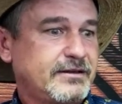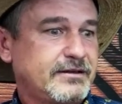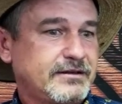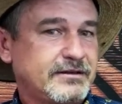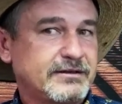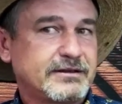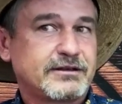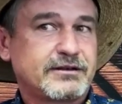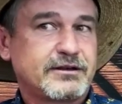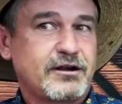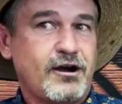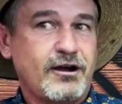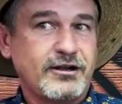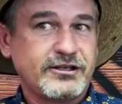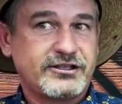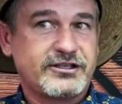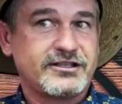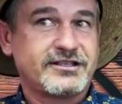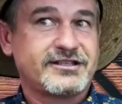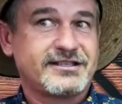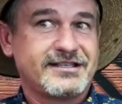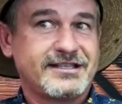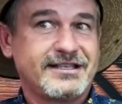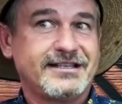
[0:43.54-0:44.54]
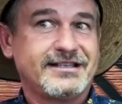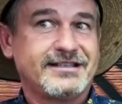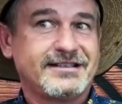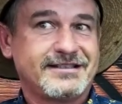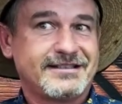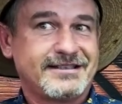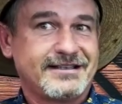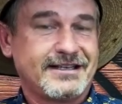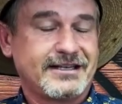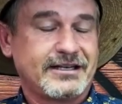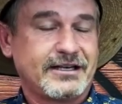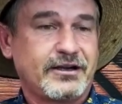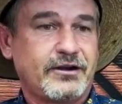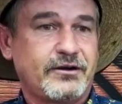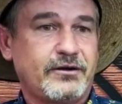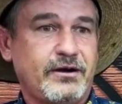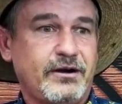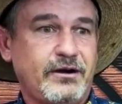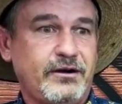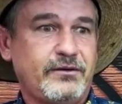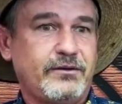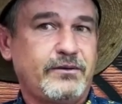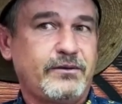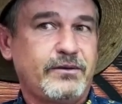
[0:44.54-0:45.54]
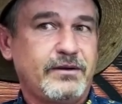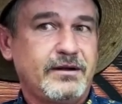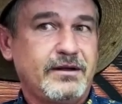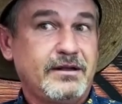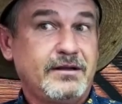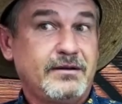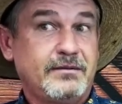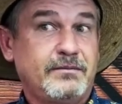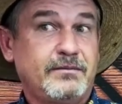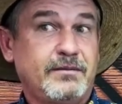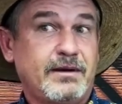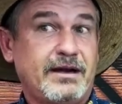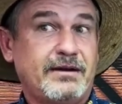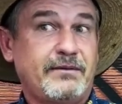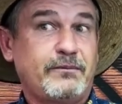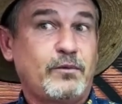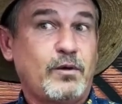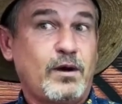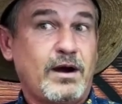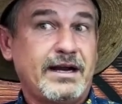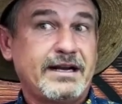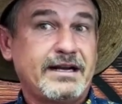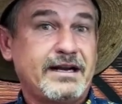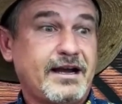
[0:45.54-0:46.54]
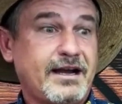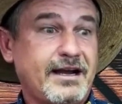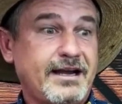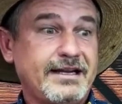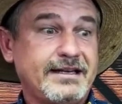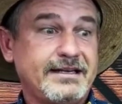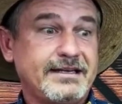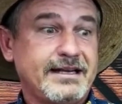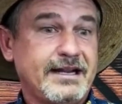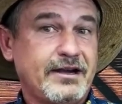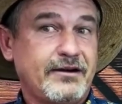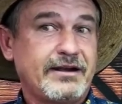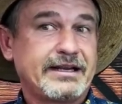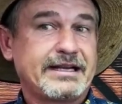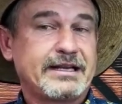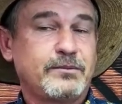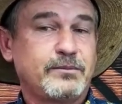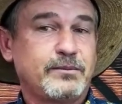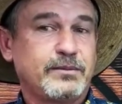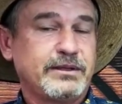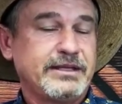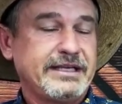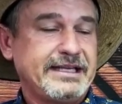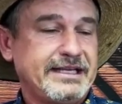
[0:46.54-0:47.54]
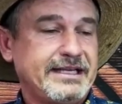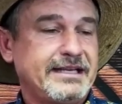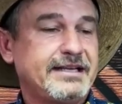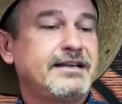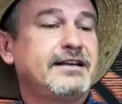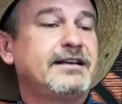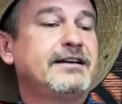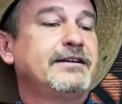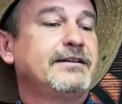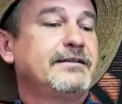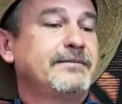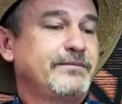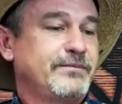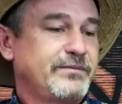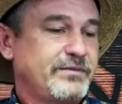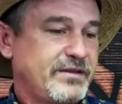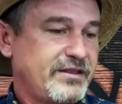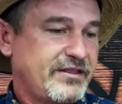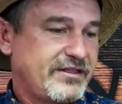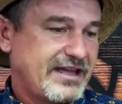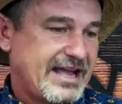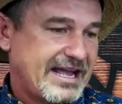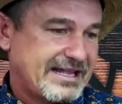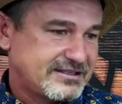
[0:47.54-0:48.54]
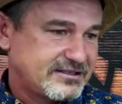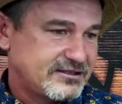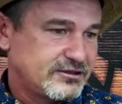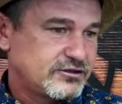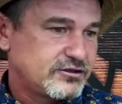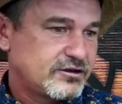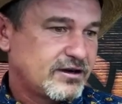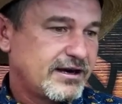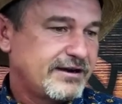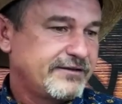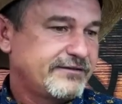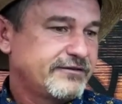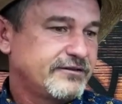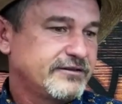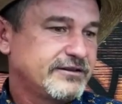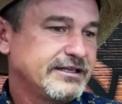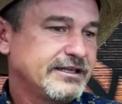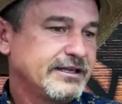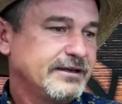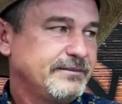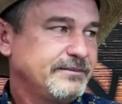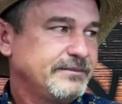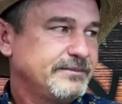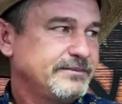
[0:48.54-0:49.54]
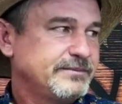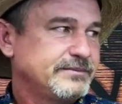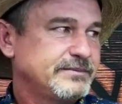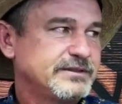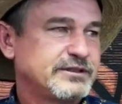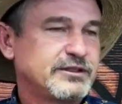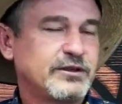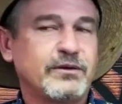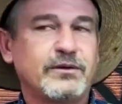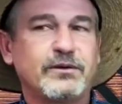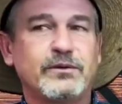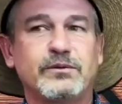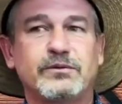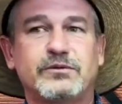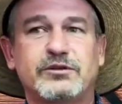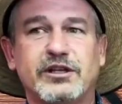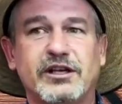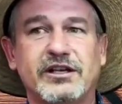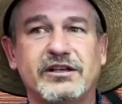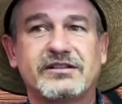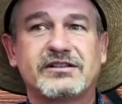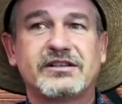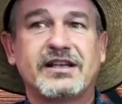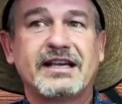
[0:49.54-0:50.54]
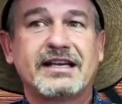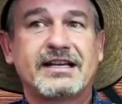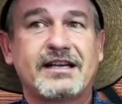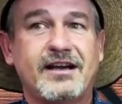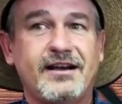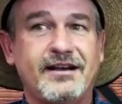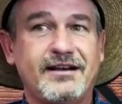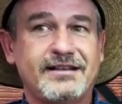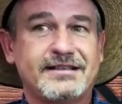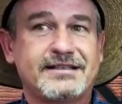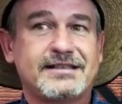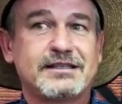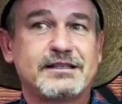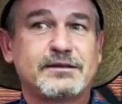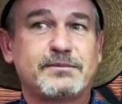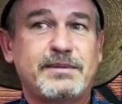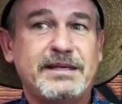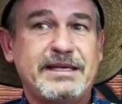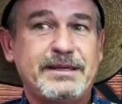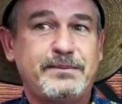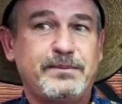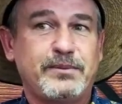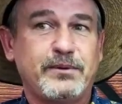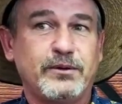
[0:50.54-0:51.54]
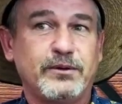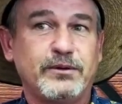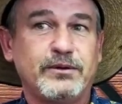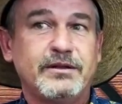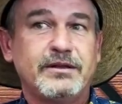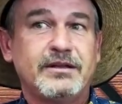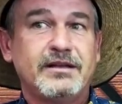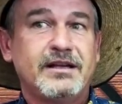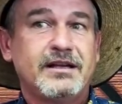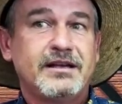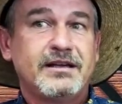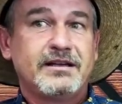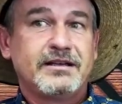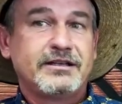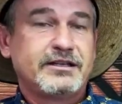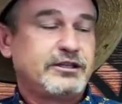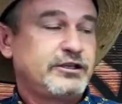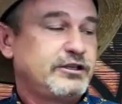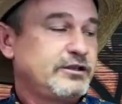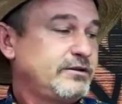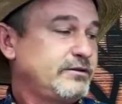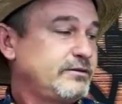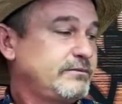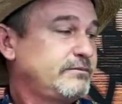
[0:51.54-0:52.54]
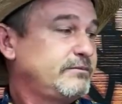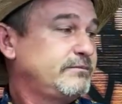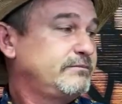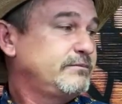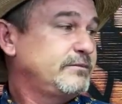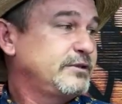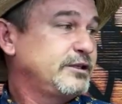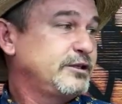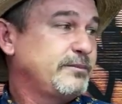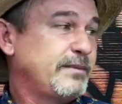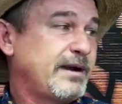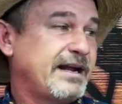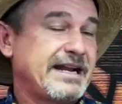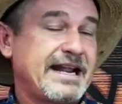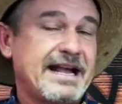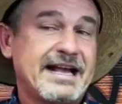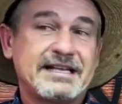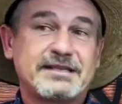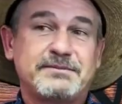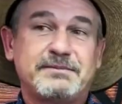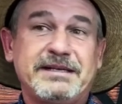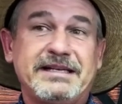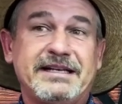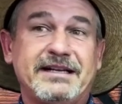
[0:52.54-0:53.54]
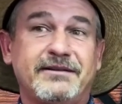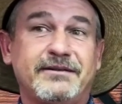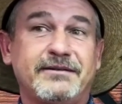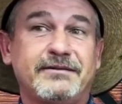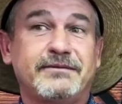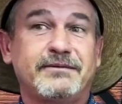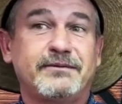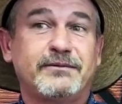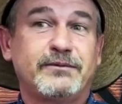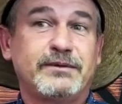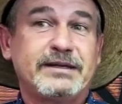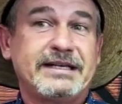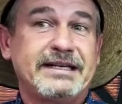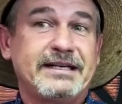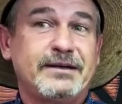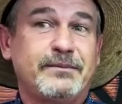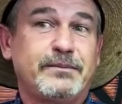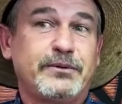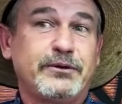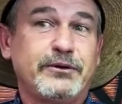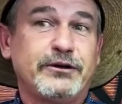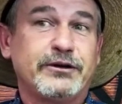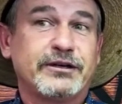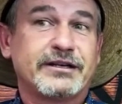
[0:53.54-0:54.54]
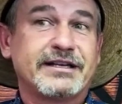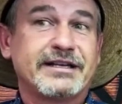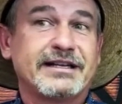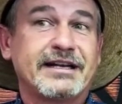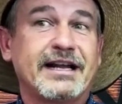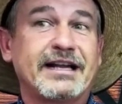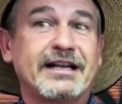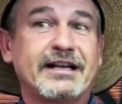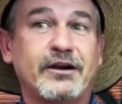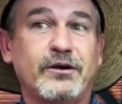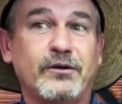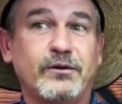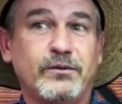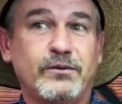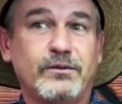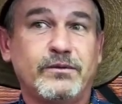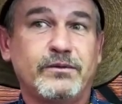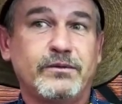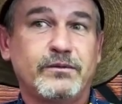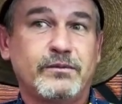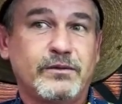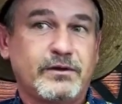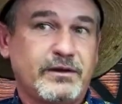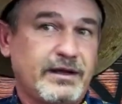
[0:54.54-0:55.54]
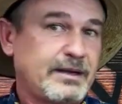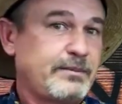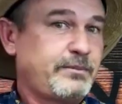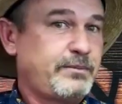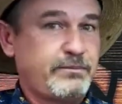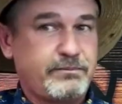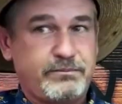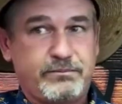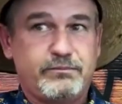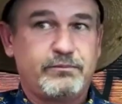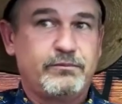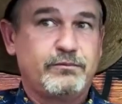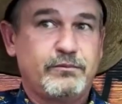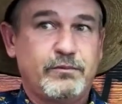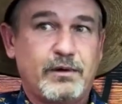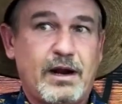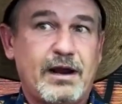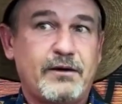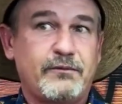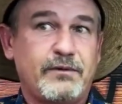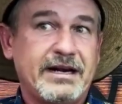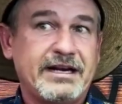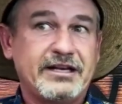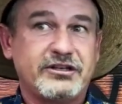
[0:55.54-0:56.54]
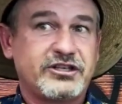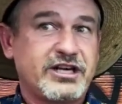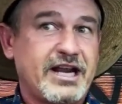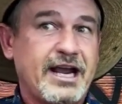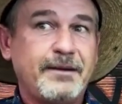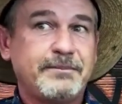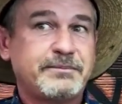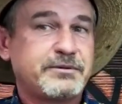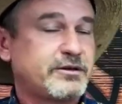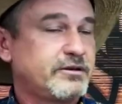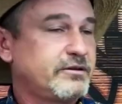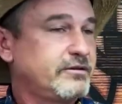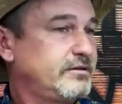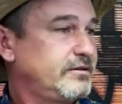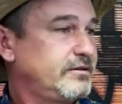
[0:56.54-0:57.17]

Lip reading: consciousness and go, oh, I'm wide-eyed, now I can blink. That's a try for them. So just like us as people, you might ask me to read a book and I go, well, I read a chapter.